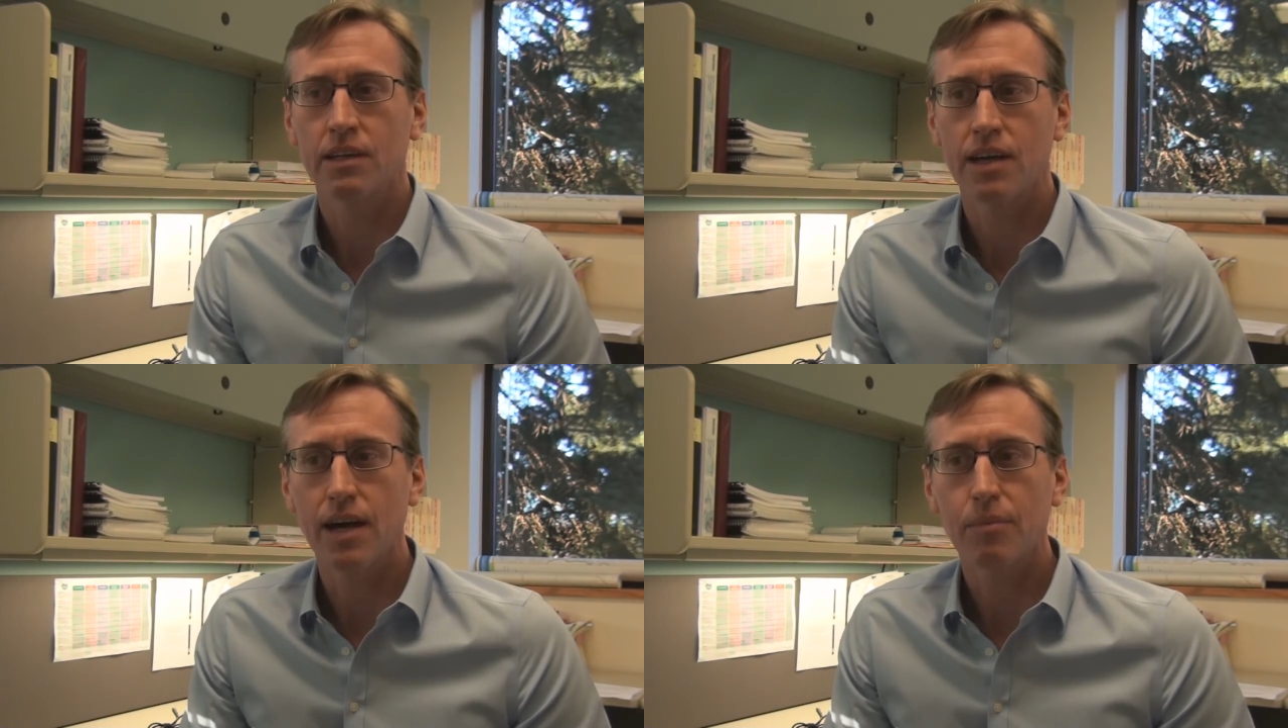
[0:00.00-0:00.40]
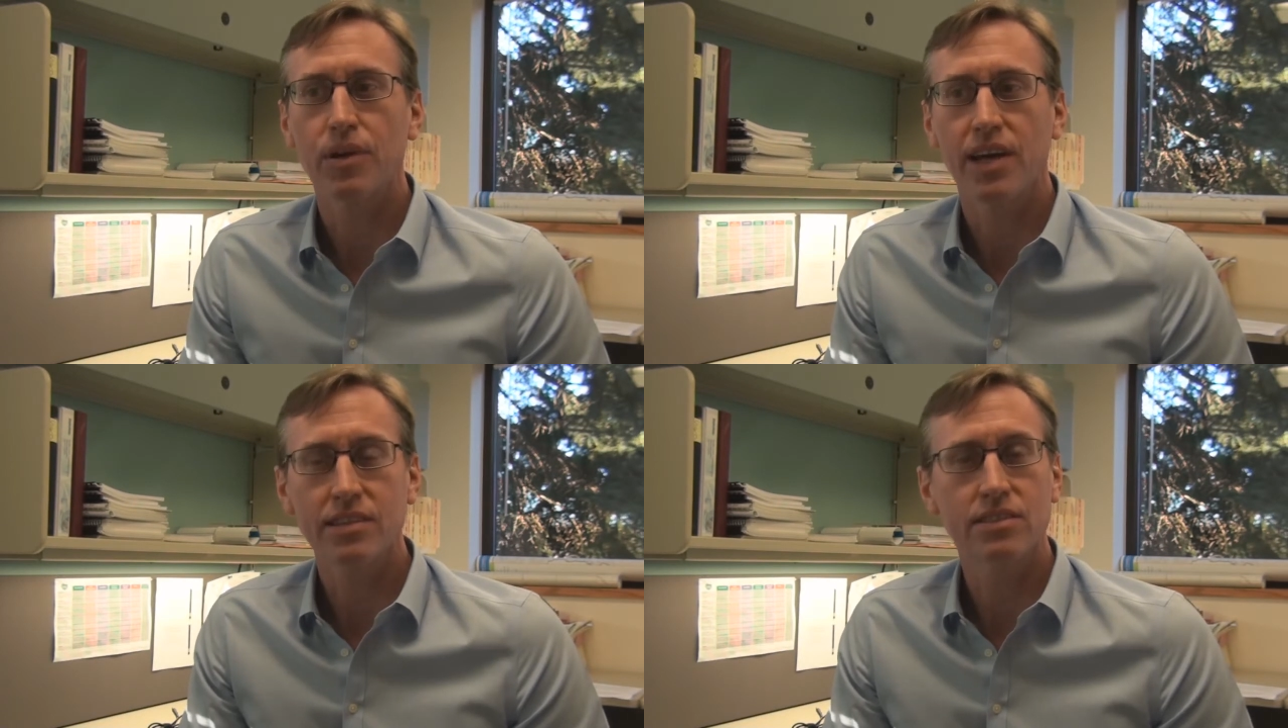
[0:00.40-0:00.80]

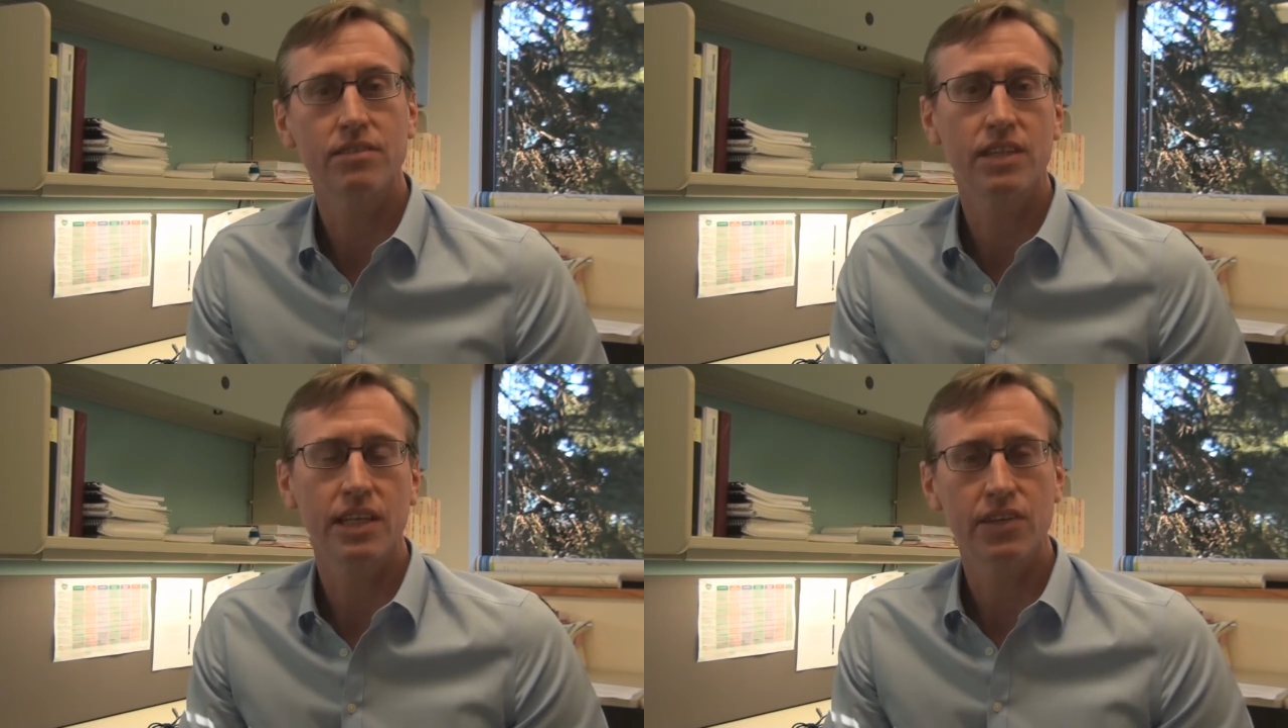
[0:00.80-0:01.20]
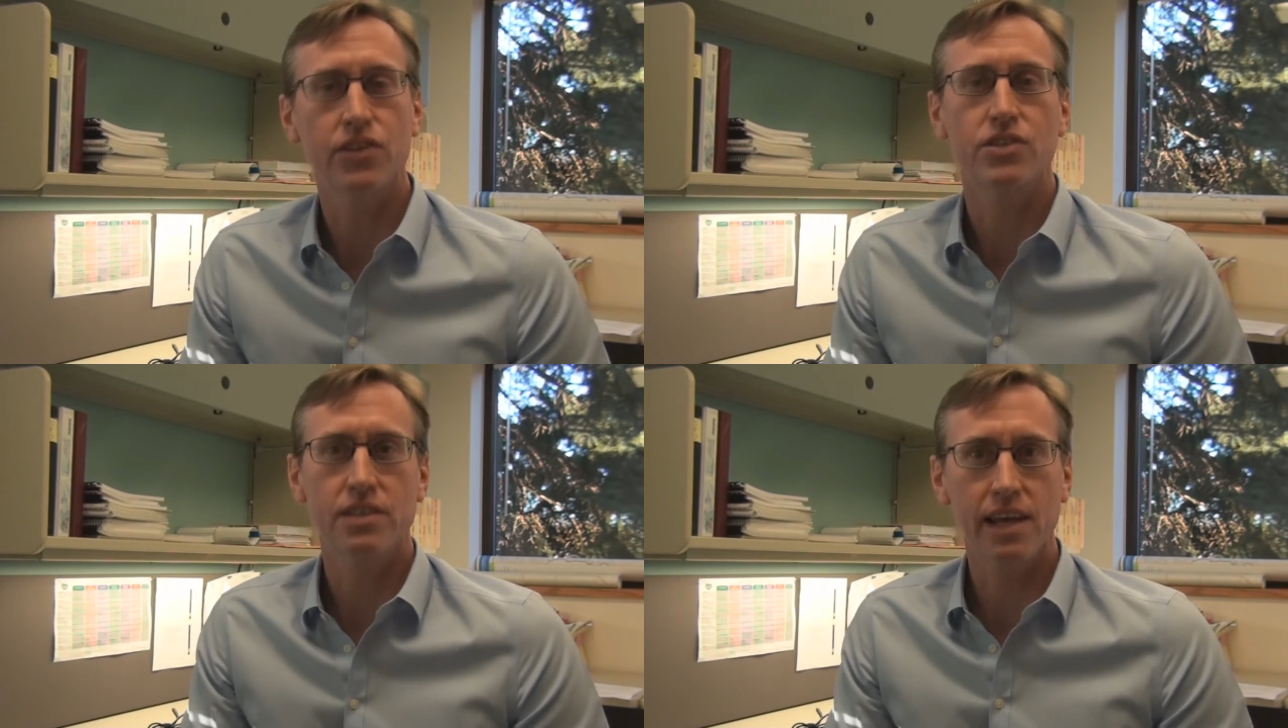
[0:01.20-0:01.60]
comprehensively
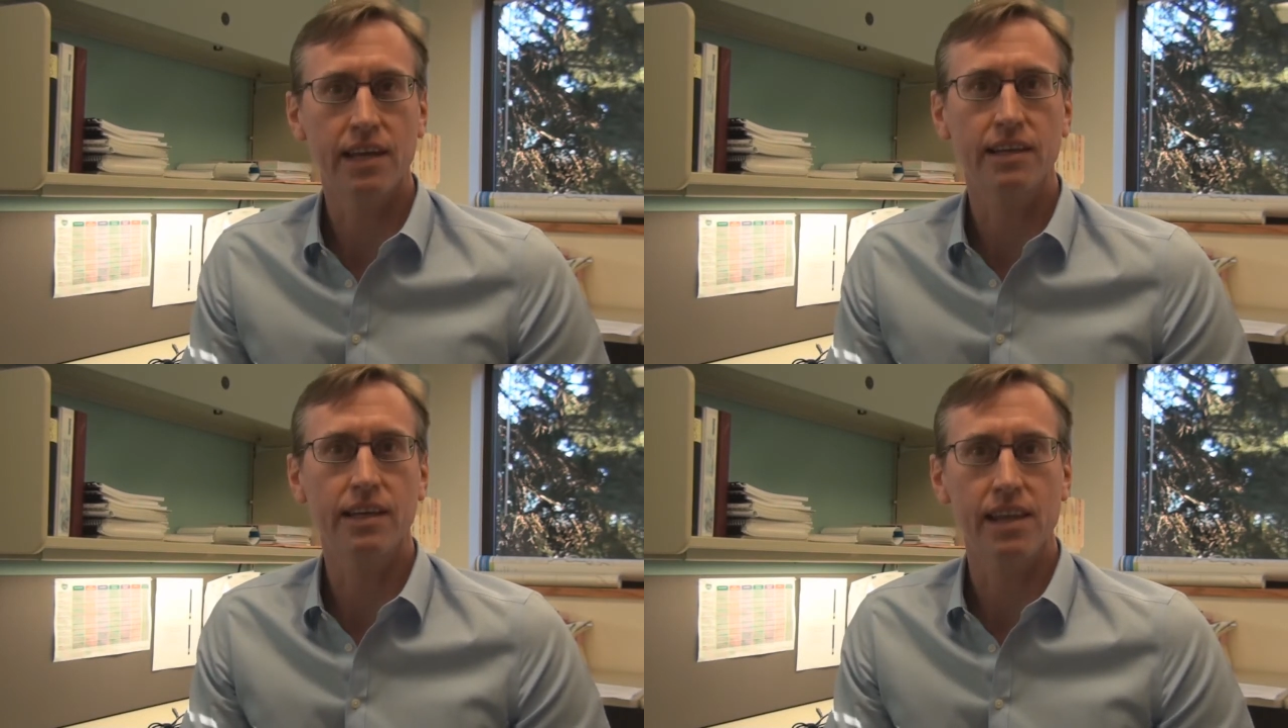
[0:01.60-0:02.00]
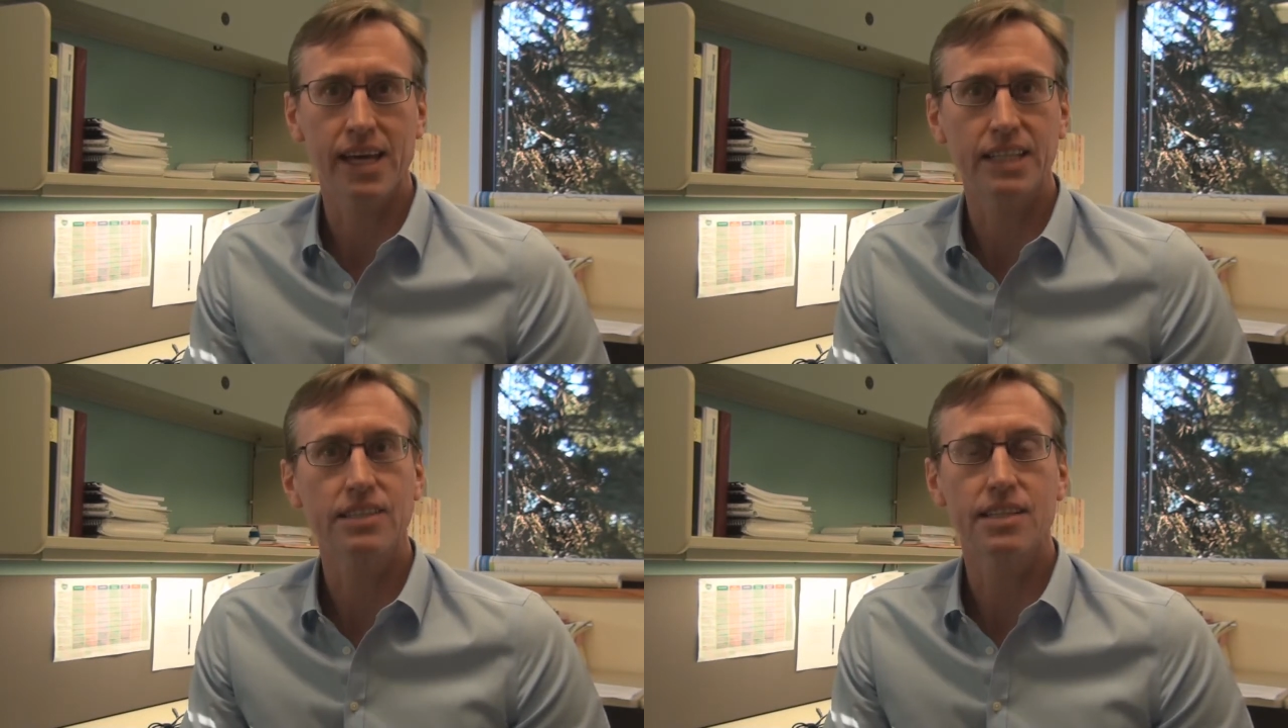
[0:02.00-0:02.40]
understanding
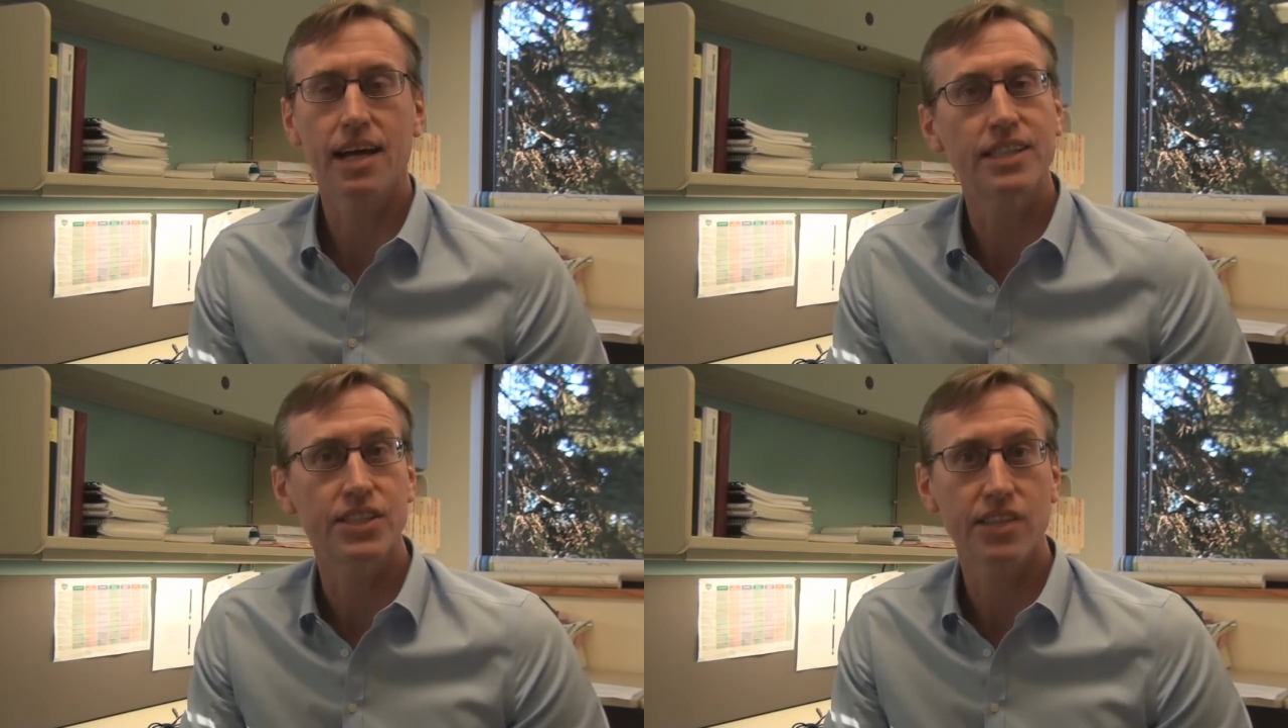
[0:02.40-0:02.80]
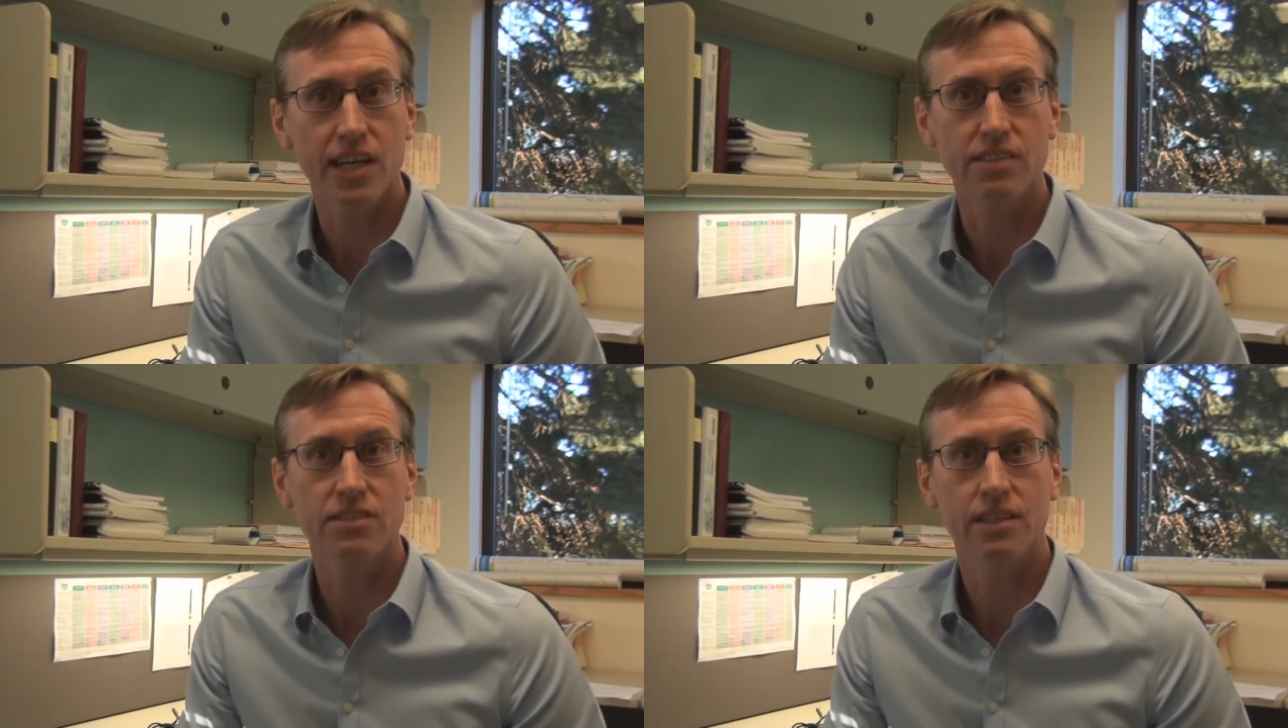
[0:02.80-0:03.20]
that it's not
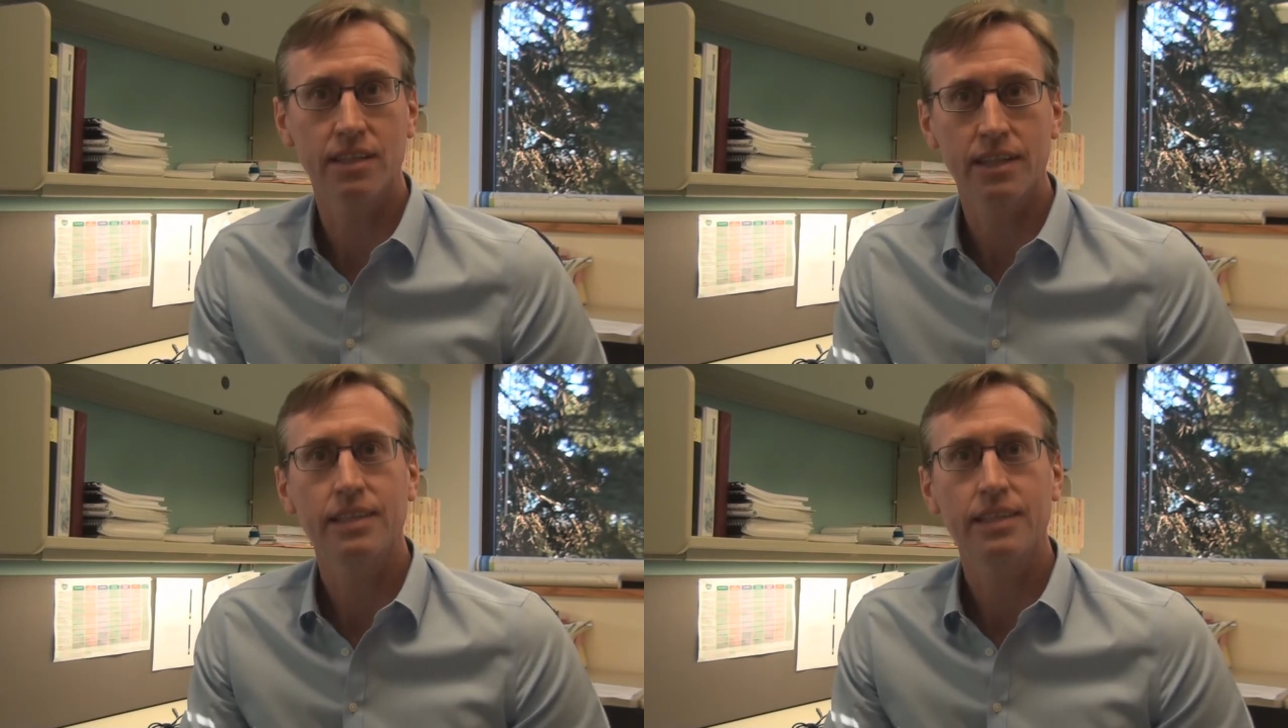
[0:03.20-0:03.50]
just